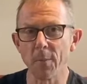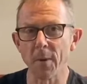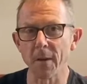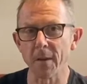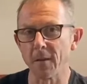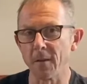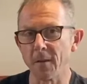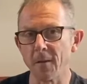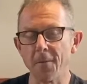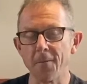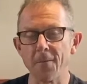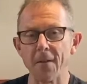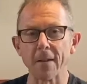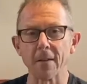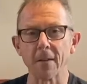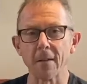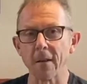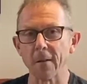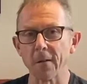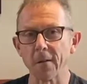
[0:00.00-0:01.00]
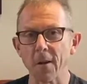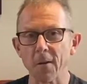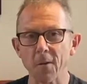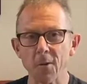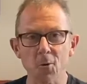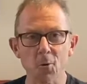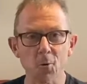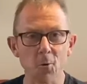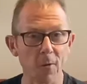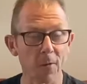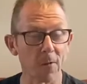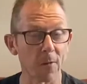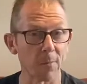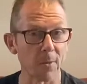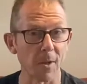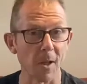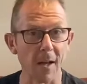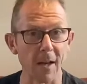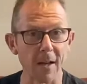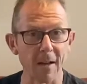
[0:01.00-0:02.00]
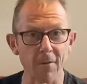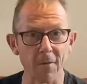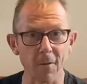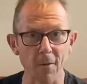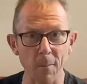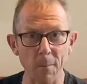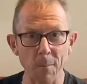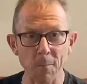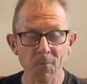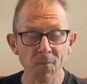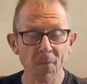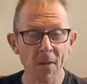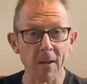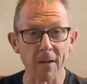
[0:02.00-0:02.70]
but the fact that there's a short supply of them